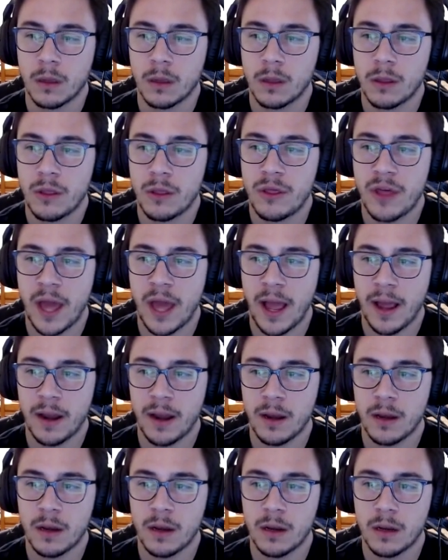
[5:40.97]

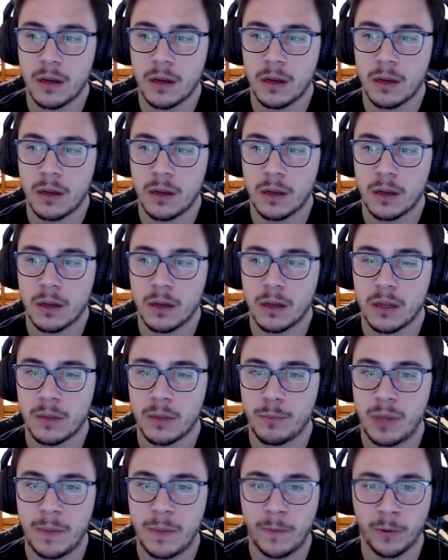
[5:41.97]
then
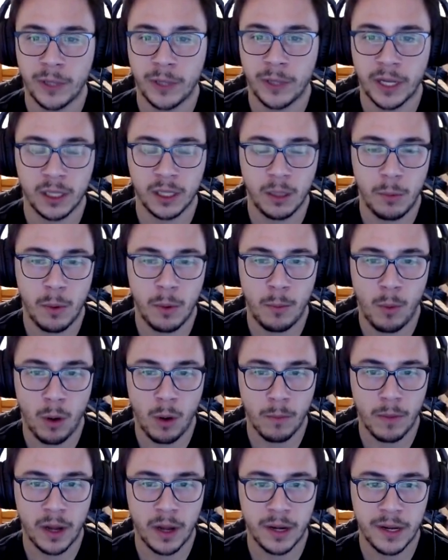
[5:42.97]
people getting a little bit more
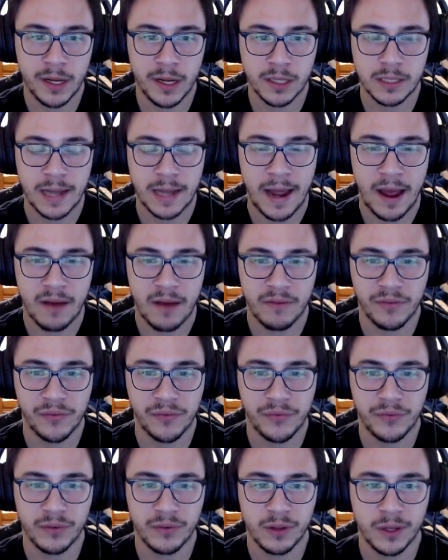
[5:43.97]
money to
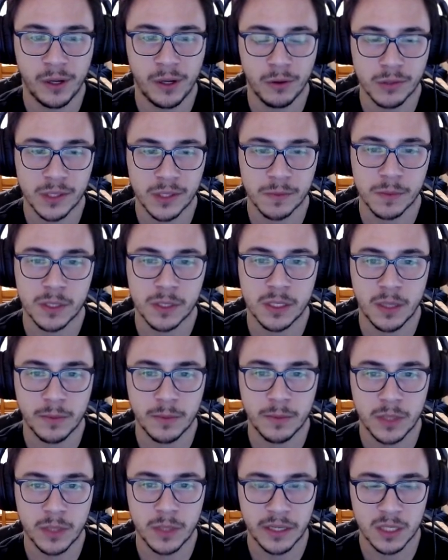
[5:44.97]
have
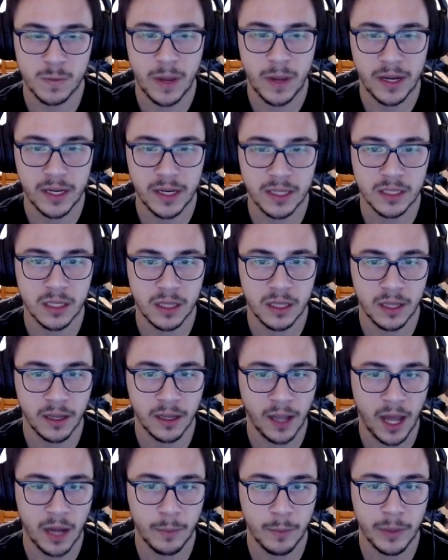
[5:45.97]
something to spend into the
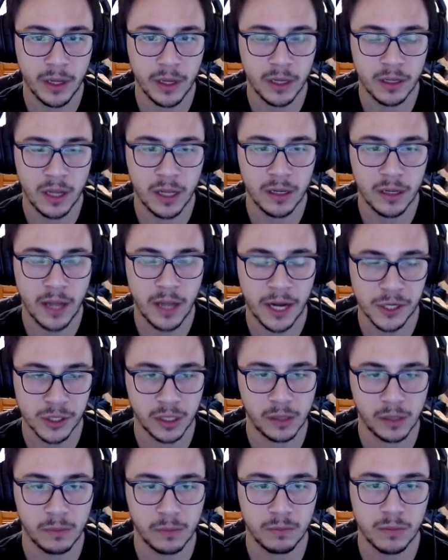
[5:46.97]
economy and
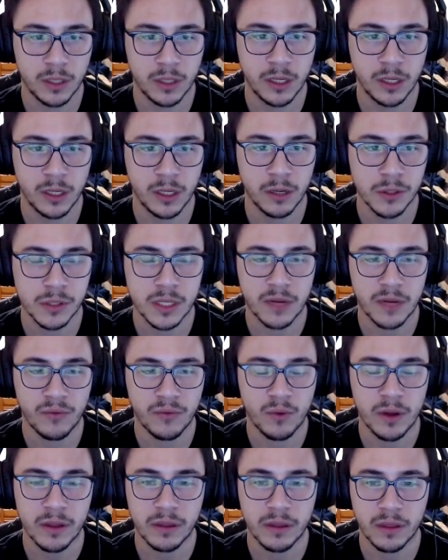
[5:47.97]
actually do stuff
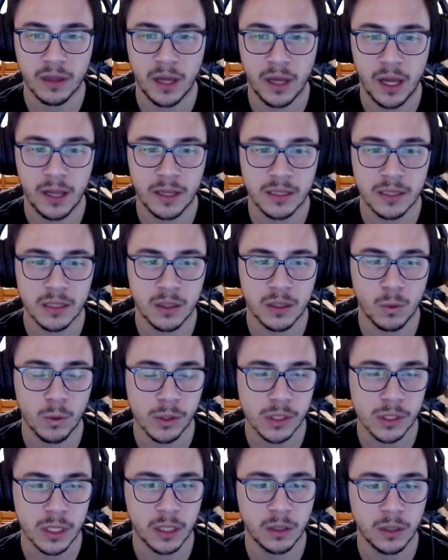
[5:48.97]
with isn't the
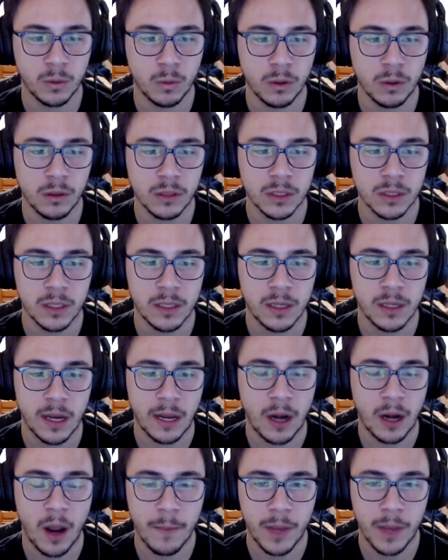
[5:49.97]
worst thing in the world.
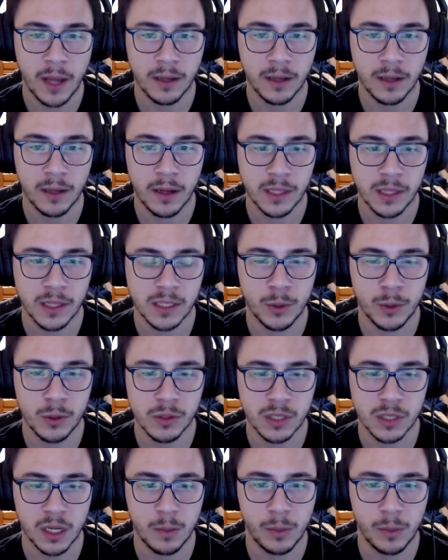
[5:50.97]
I'm not someone
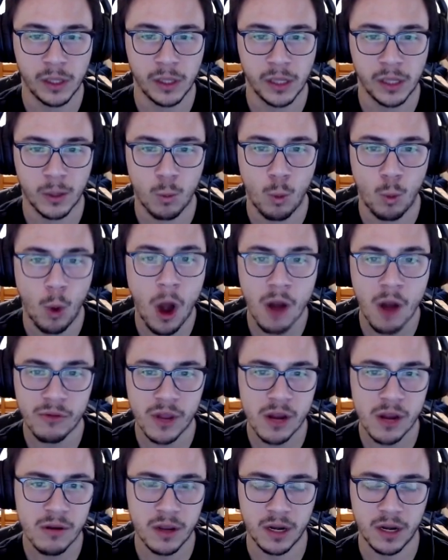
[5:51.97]
who's going to be like, why are
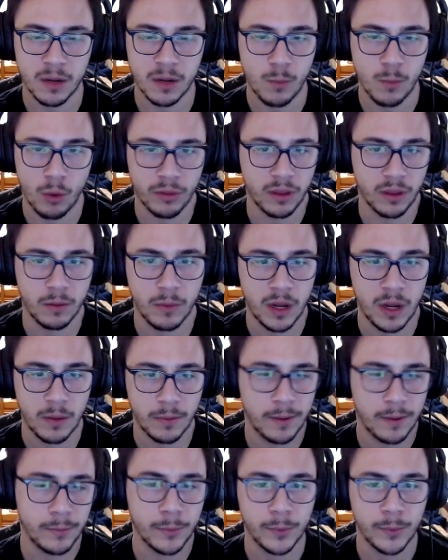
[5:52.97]
they getting more than me,
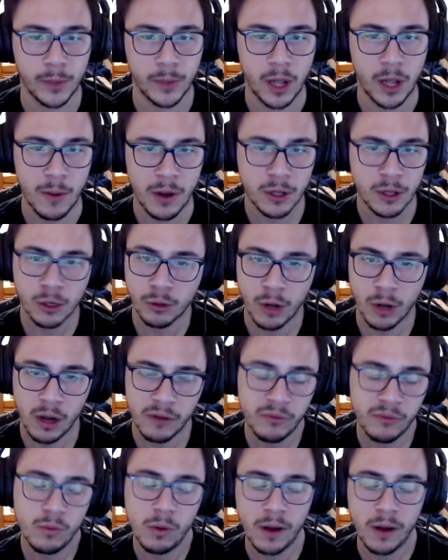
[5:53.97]
blah blah blah, and they're not
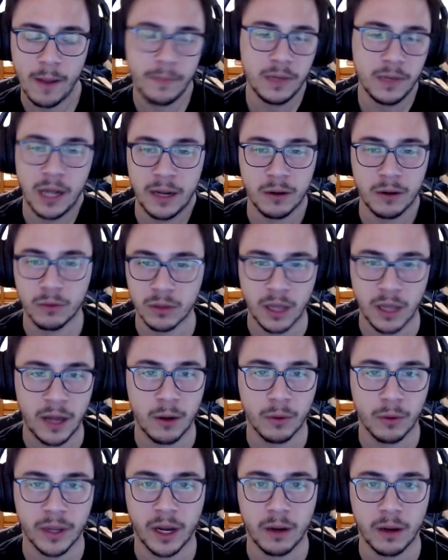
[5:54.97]
even more. I
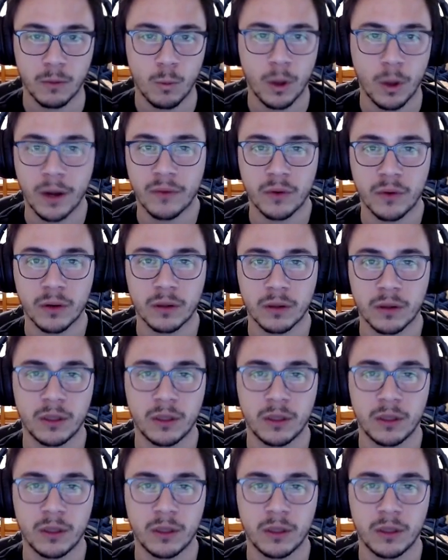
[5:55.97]
don't care, whatever.